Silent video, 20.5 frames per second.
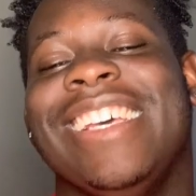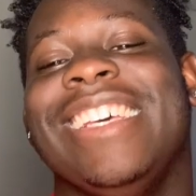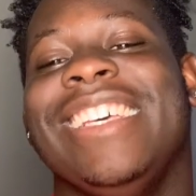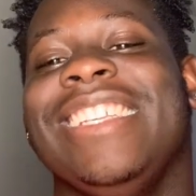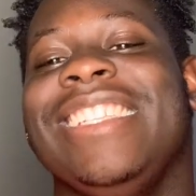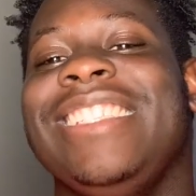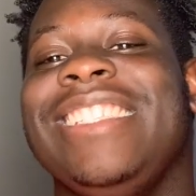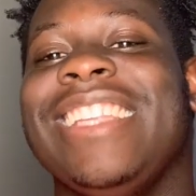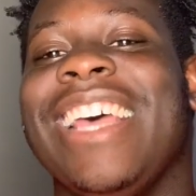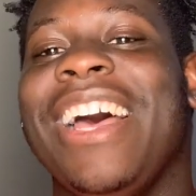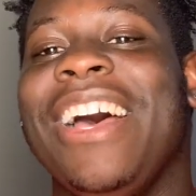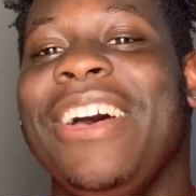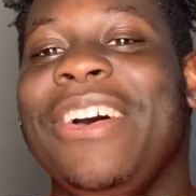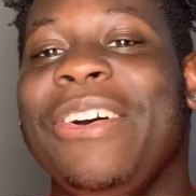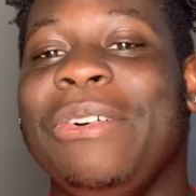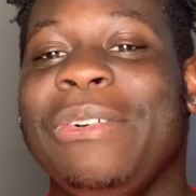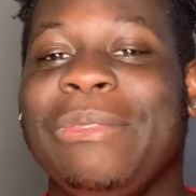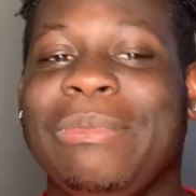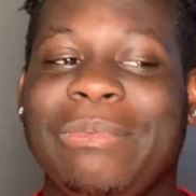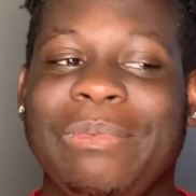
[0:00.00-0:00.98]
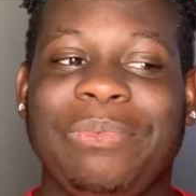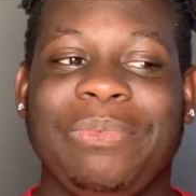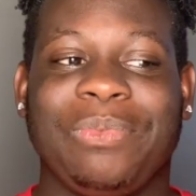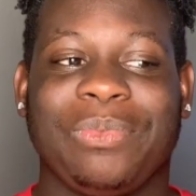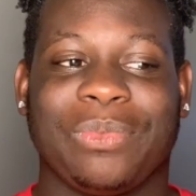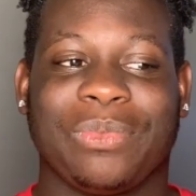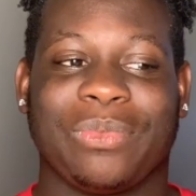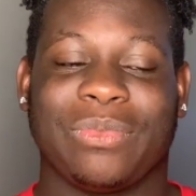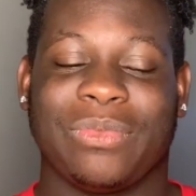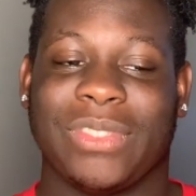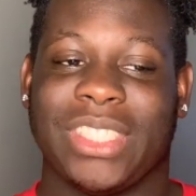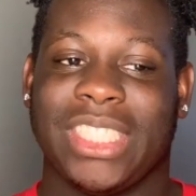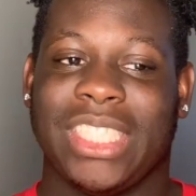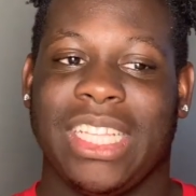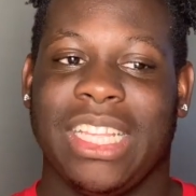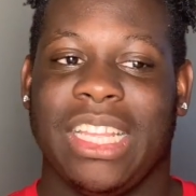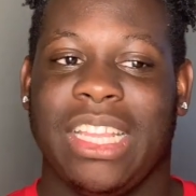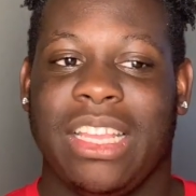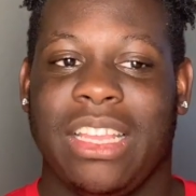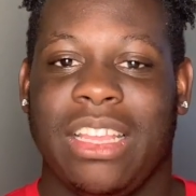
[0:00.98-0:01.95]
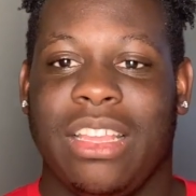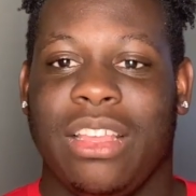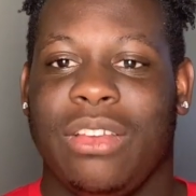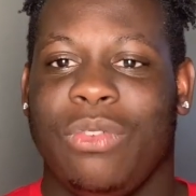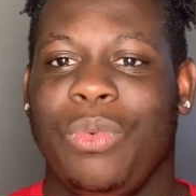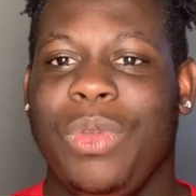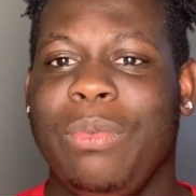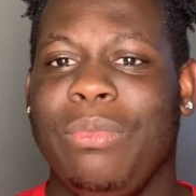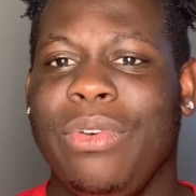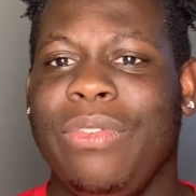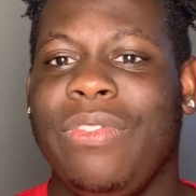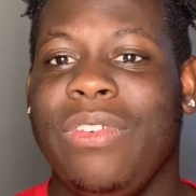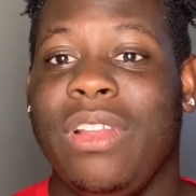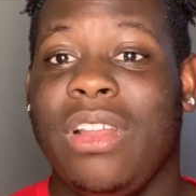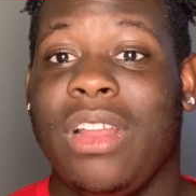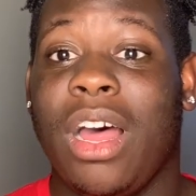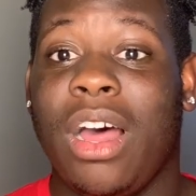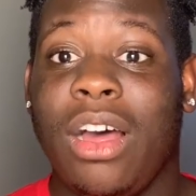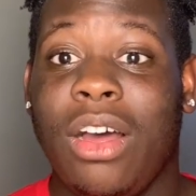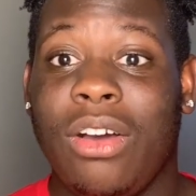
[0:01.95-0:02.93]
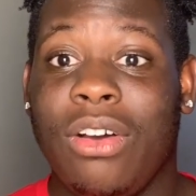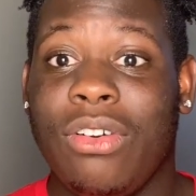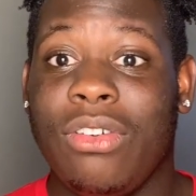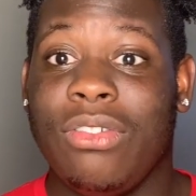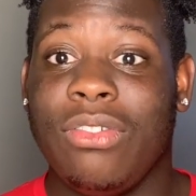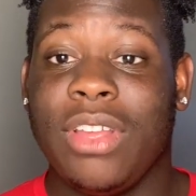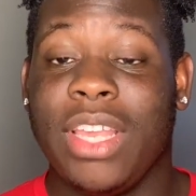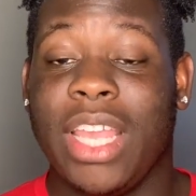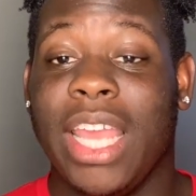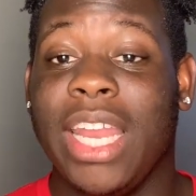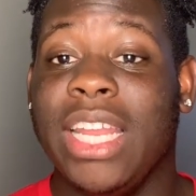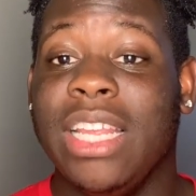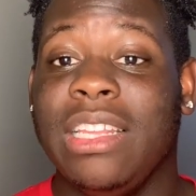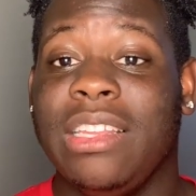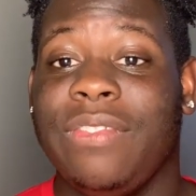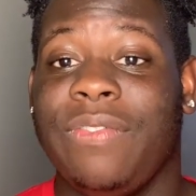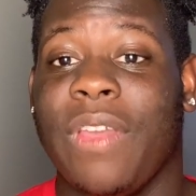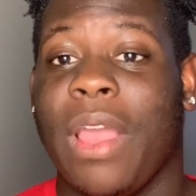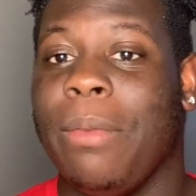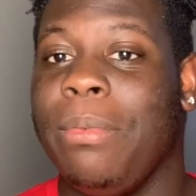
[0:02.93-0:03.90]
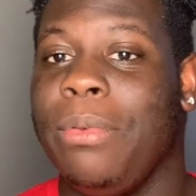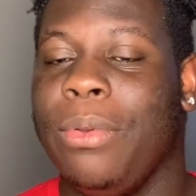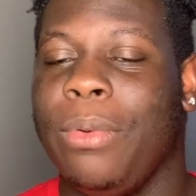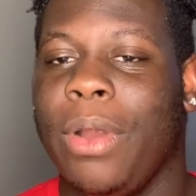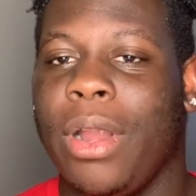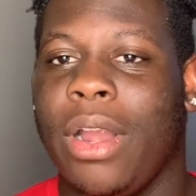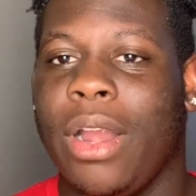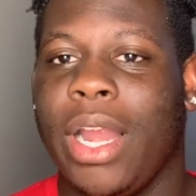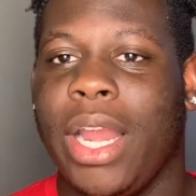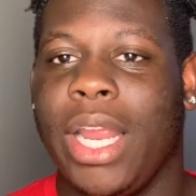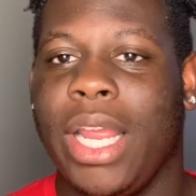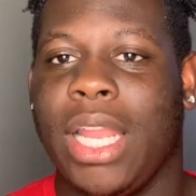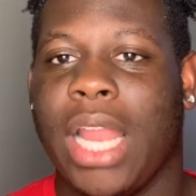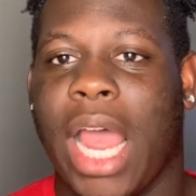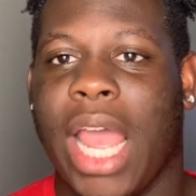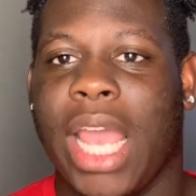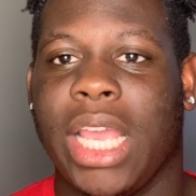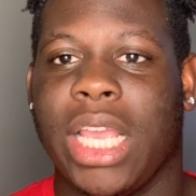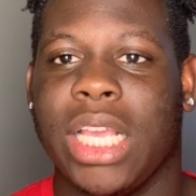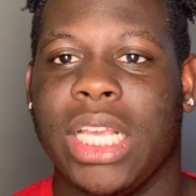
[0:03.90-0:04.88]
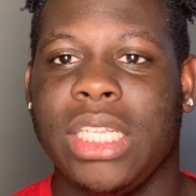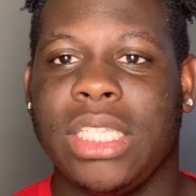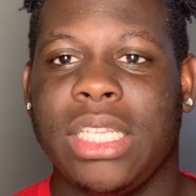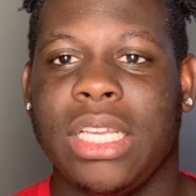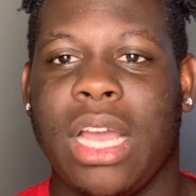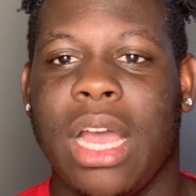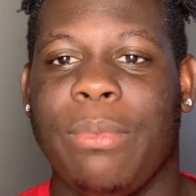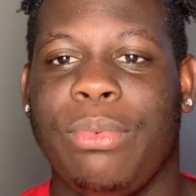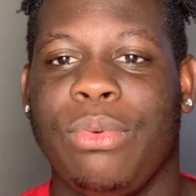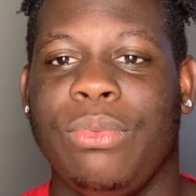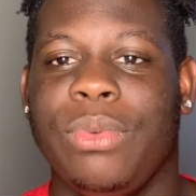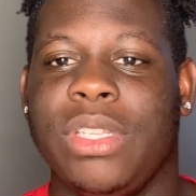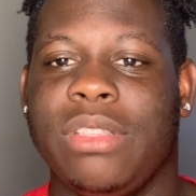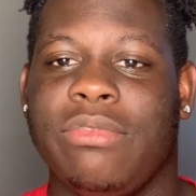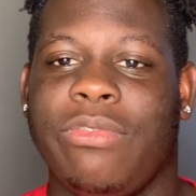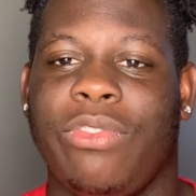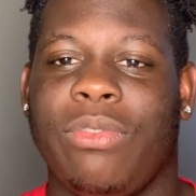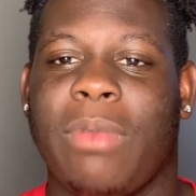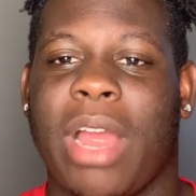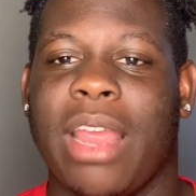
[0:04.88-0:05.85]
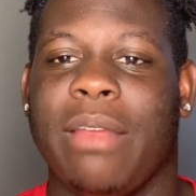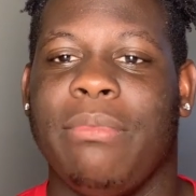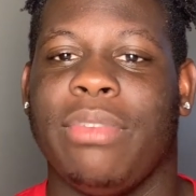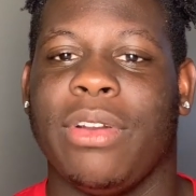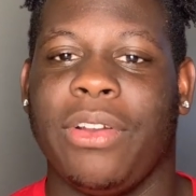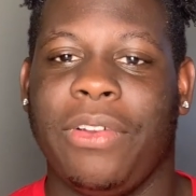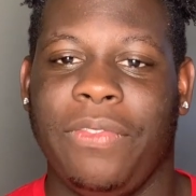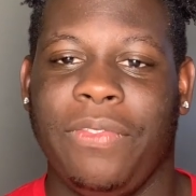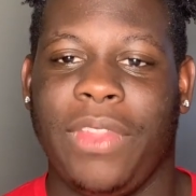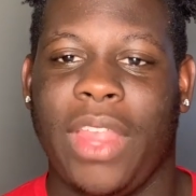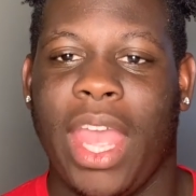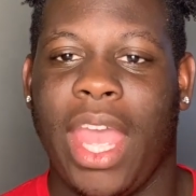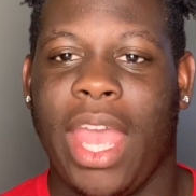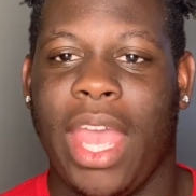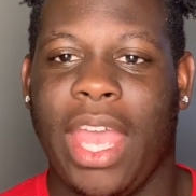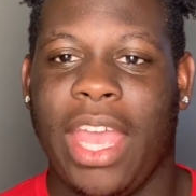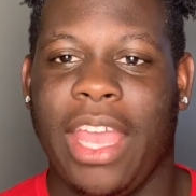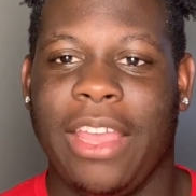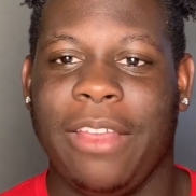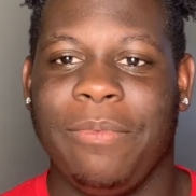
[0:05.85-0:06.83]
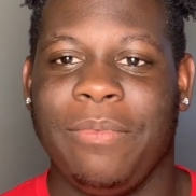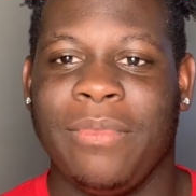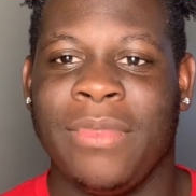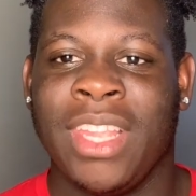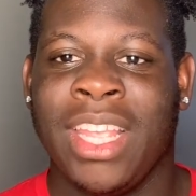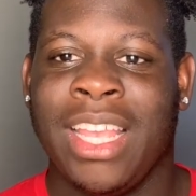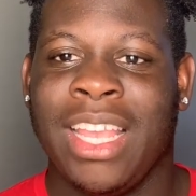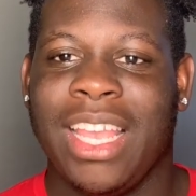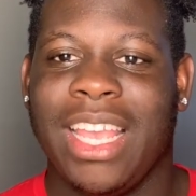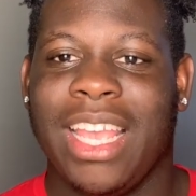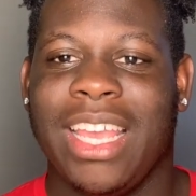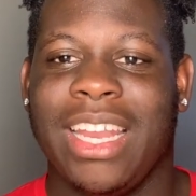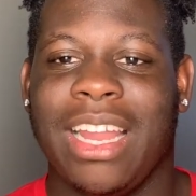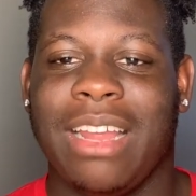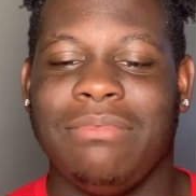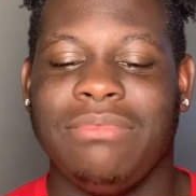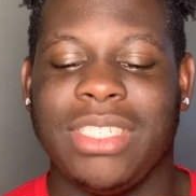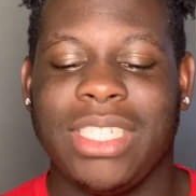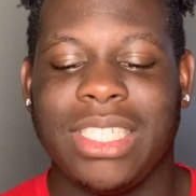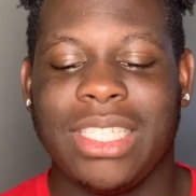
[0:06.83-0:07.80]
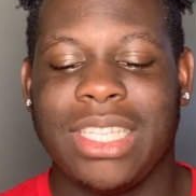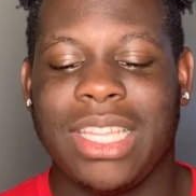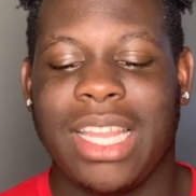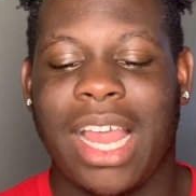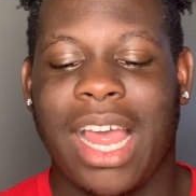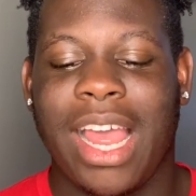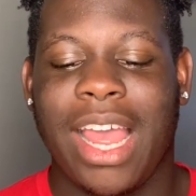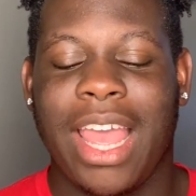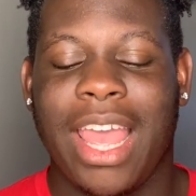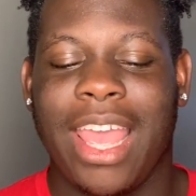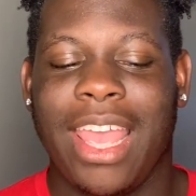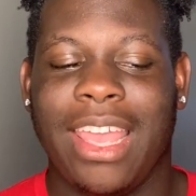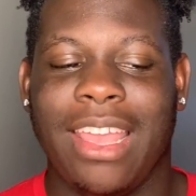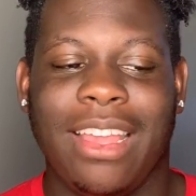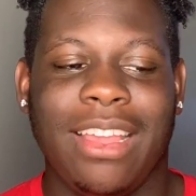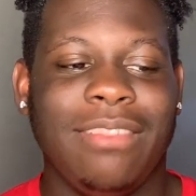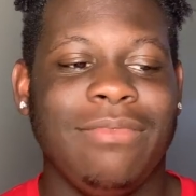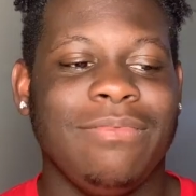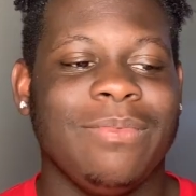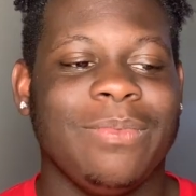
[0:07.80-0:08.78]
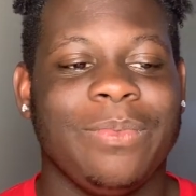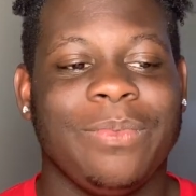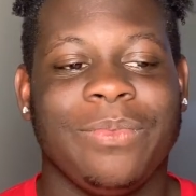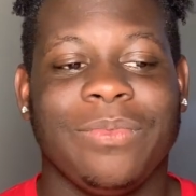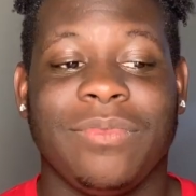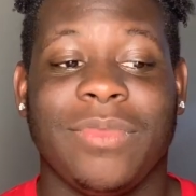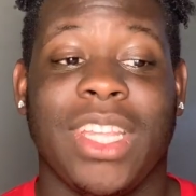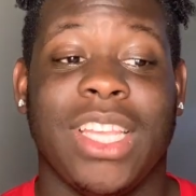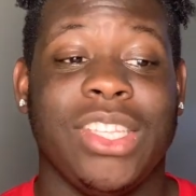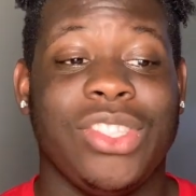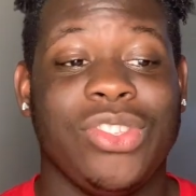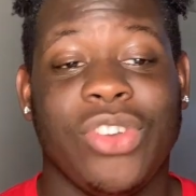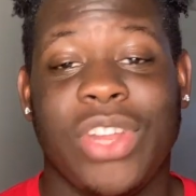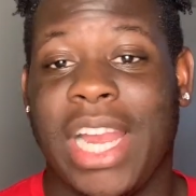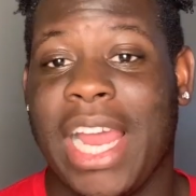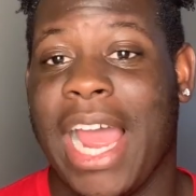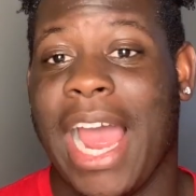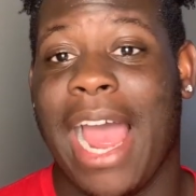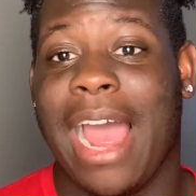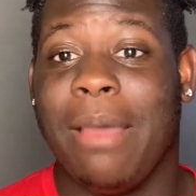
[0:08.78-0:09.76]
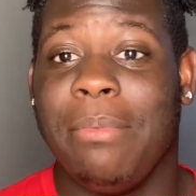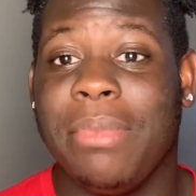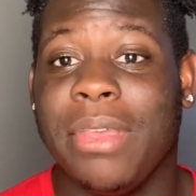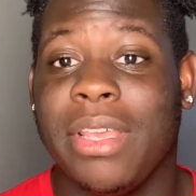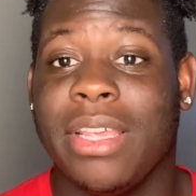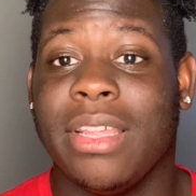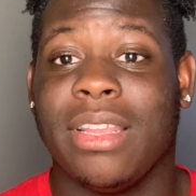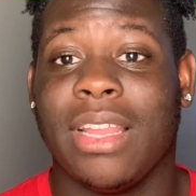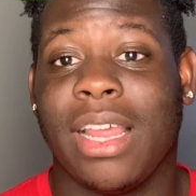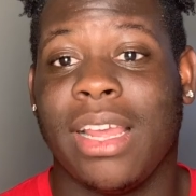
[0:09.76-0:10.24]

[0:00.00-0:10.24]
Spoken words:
So we move along, and it's February, like it's a couple weeks before my birthday, and I'm just like, it's gonna happen.